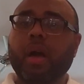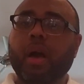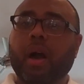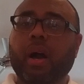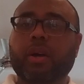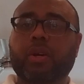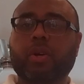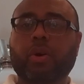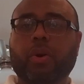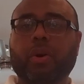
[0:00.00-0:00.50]

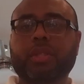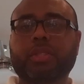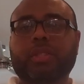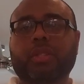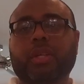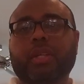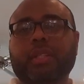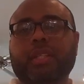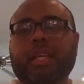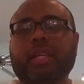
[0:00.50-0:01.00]
Of course,
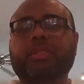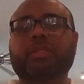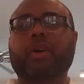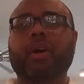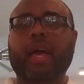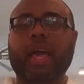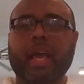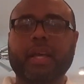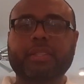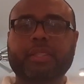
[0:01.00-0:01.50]
these
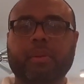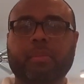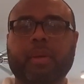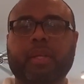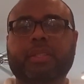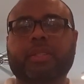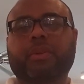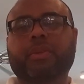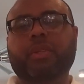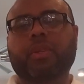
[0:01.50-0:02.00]
are
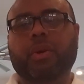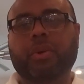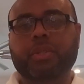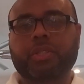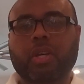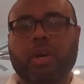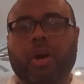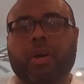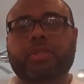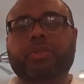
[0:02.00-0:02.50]
estimates, and those
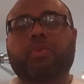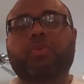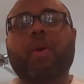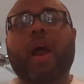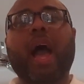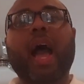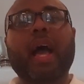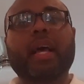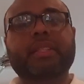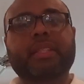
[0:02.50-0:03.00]
costs
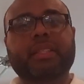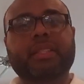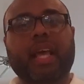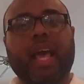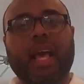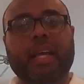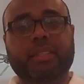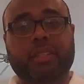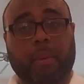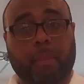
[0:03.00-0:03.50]
rises
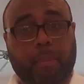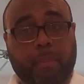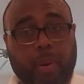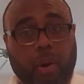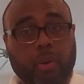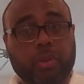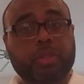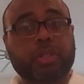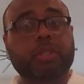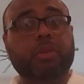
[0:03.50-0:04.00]
as the
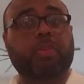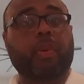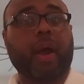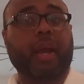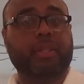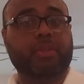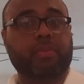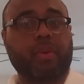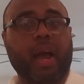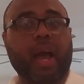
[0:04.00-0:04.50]
purchase
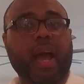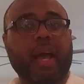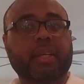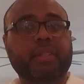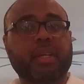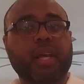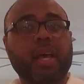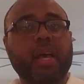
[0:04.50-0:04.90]
price rise.